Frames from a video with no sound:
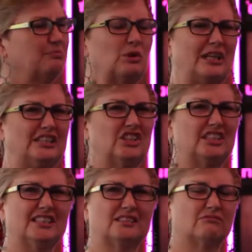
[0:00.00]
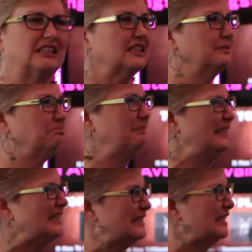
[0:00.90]
boy, she's really
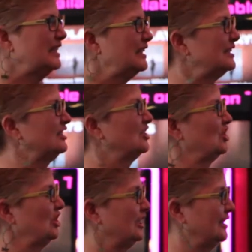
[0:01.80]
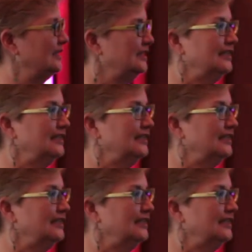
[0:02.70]
busy, isn't she?